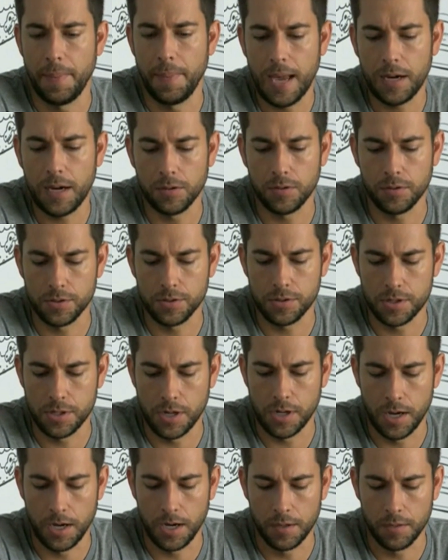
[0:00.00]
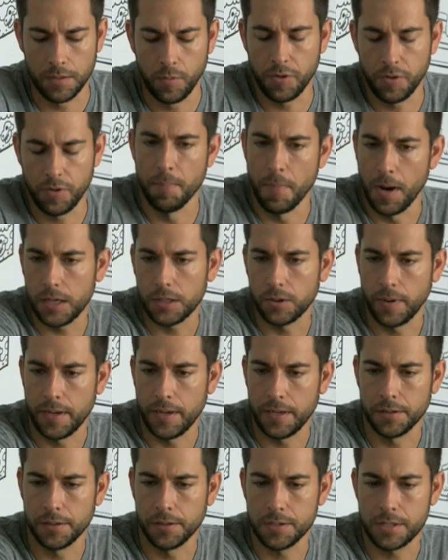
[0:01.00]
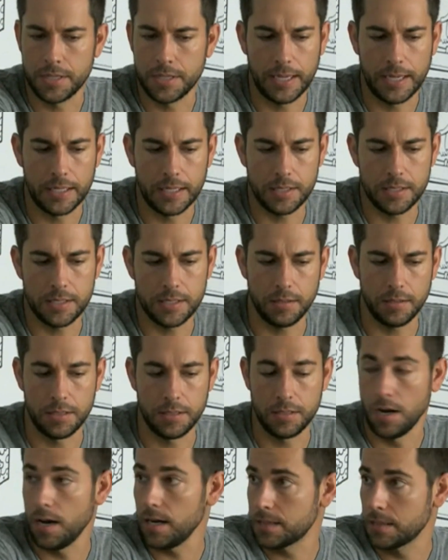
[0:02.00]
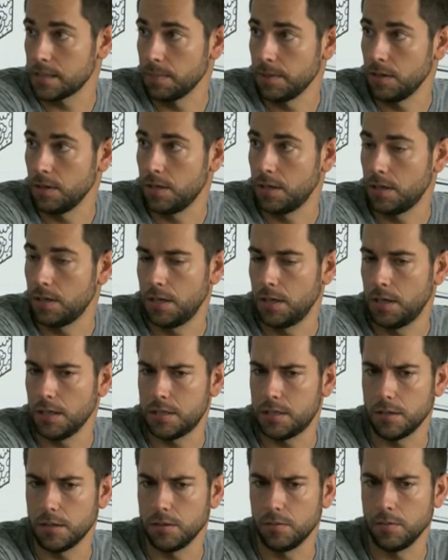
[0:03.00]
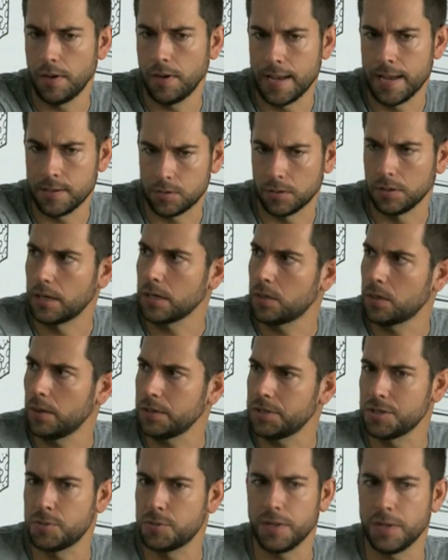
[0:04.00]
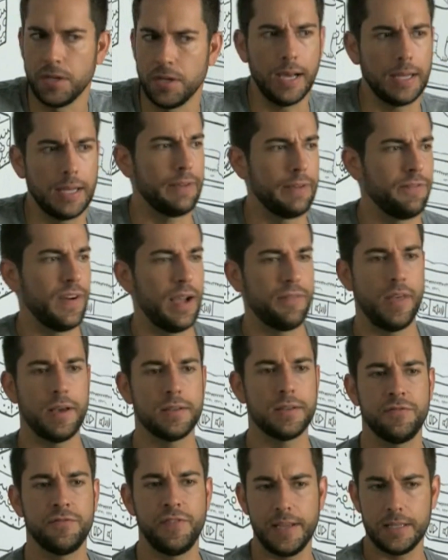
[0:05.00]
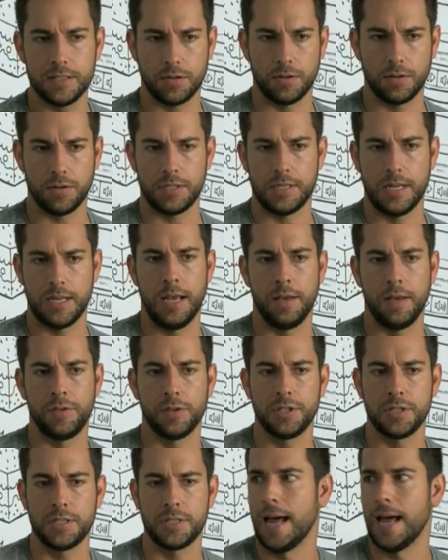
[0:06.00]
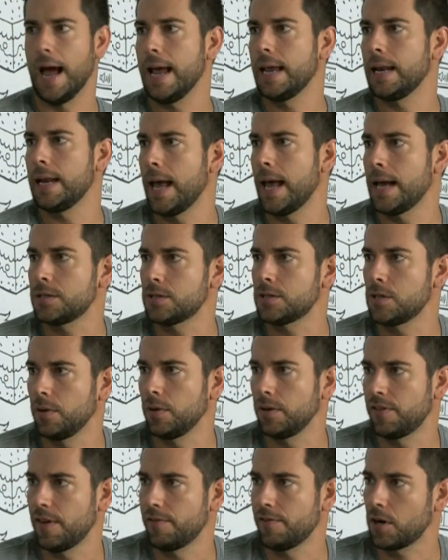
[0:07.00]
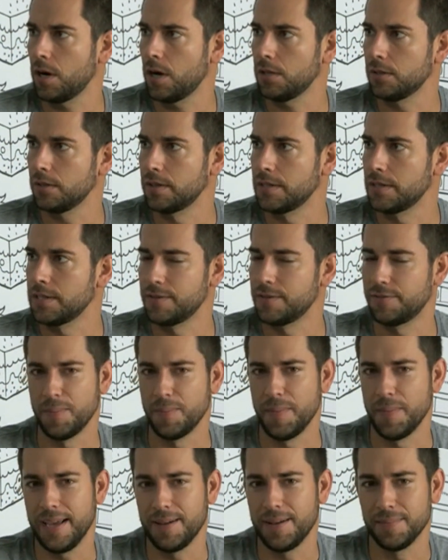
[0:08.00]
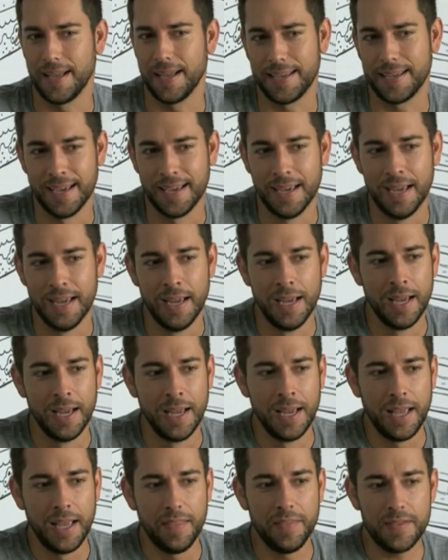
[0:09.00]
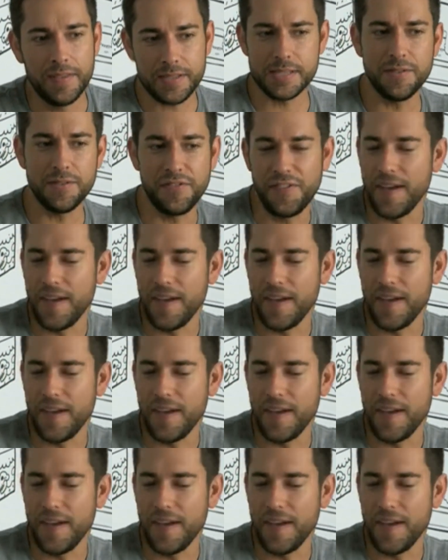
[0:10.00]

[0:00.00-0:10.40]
panels with moderators, like it's awesome, and you get to answer a lot of questions, but you got like 5,000 fans that are all sitting out there just dying to ask you what your favorite color is, and for me, I'm like, this is a